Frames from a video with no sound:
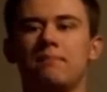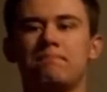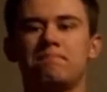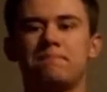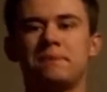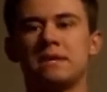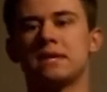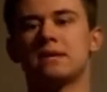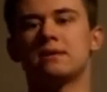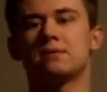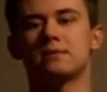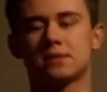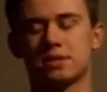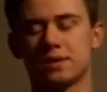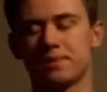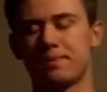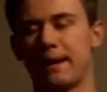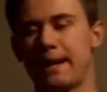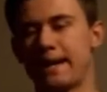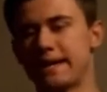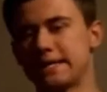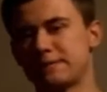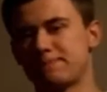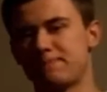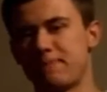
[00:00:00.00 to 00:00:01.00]
beat
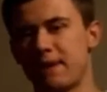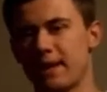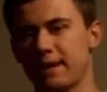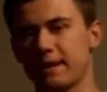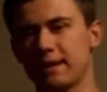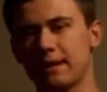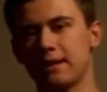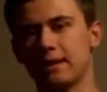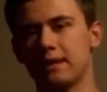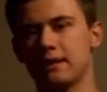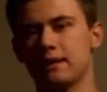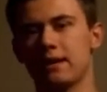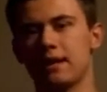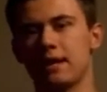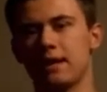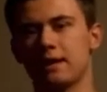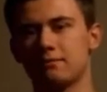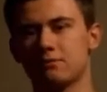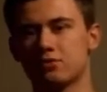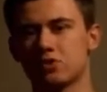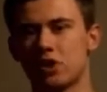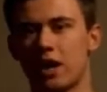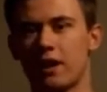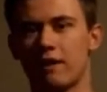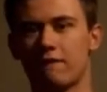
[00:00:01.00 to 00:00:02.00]
Tobias Beckett
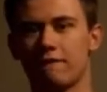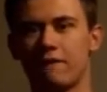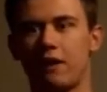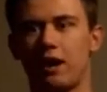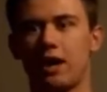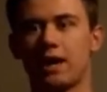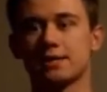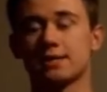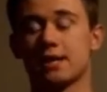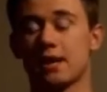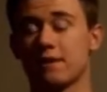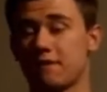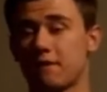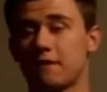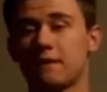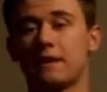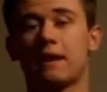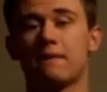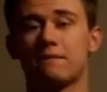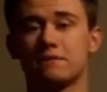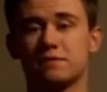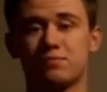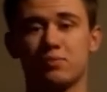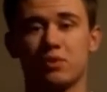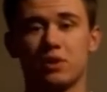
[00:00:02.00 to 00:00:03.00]
and Dryden Voss, I thought that
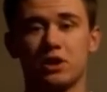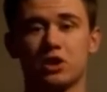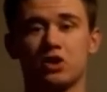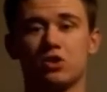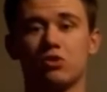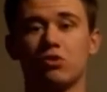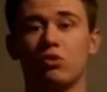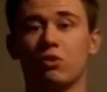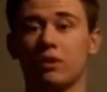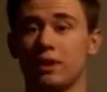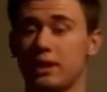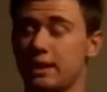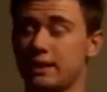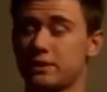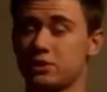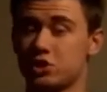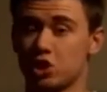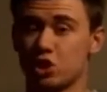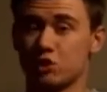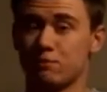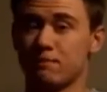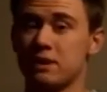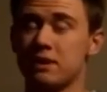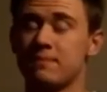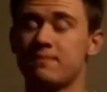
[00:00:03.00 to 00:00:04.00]
was pretty cool. It
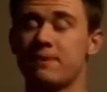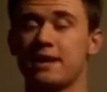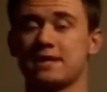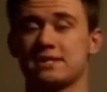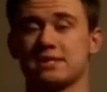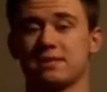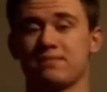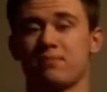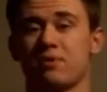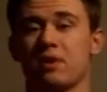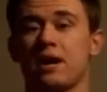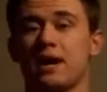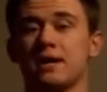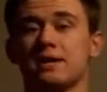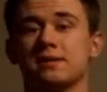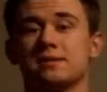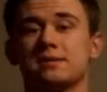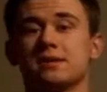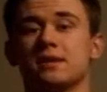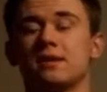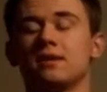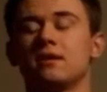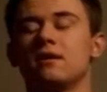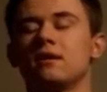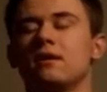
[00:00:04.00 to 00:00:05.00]
took me by
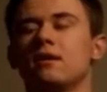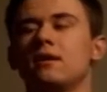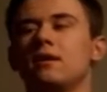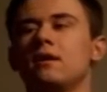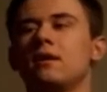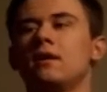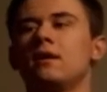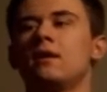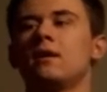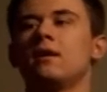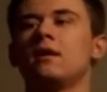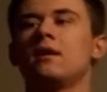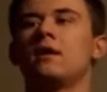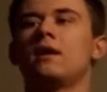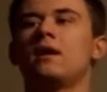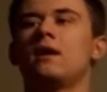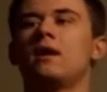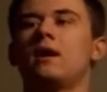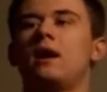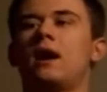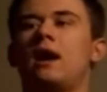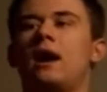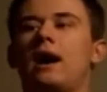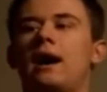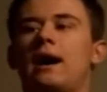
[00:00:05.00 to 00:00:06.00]
surprise.
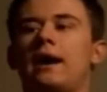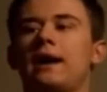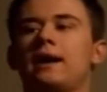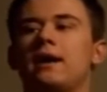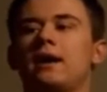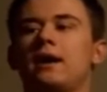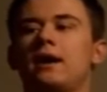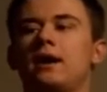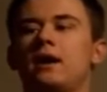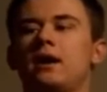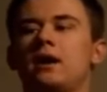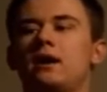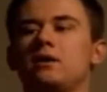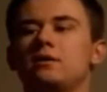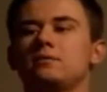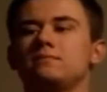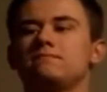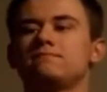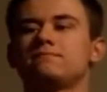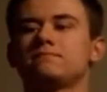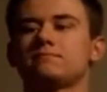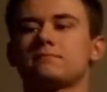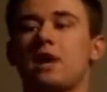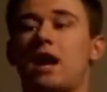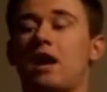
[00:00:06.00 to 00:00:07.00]
I
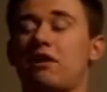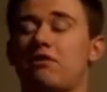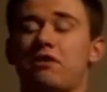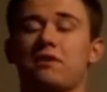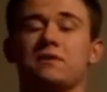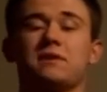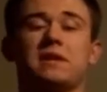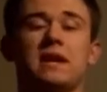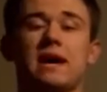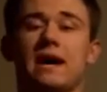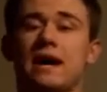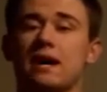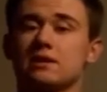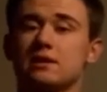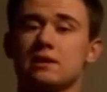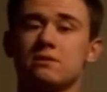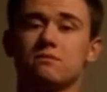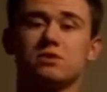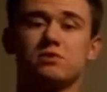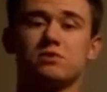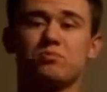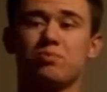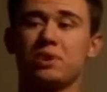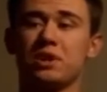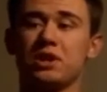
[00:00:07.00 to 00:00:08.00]
thought the acting
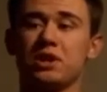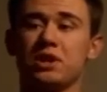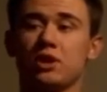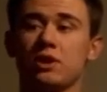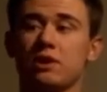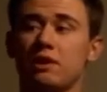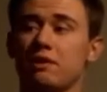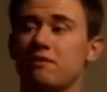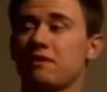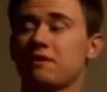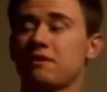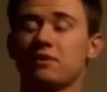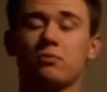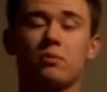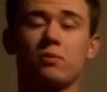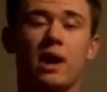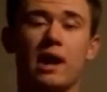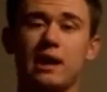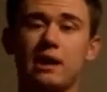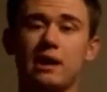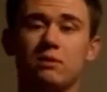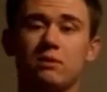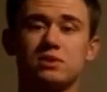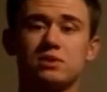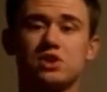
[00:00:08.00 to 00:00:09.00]
was pretty good. I thought the
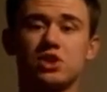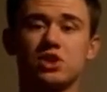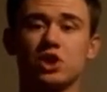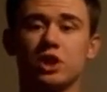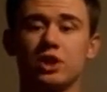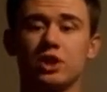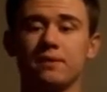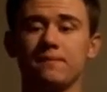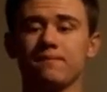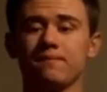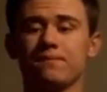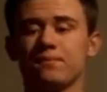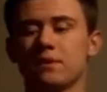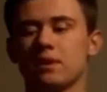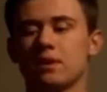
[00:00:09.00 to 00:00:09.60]
writing was good.